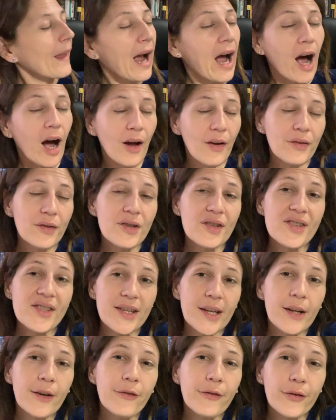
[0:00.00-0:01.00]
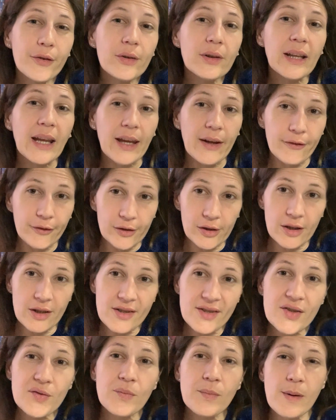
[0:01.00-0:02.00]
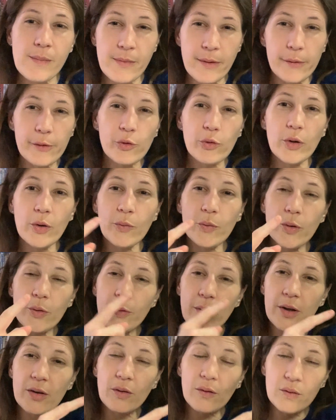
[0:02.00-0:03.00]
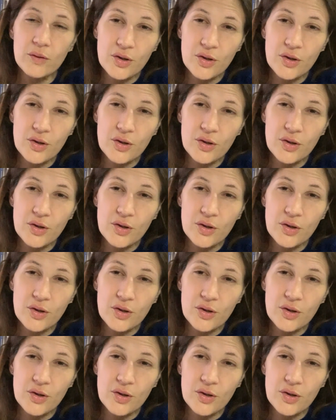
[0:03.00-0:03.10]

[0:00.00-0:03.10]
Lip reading: understand food labels. Remember when we were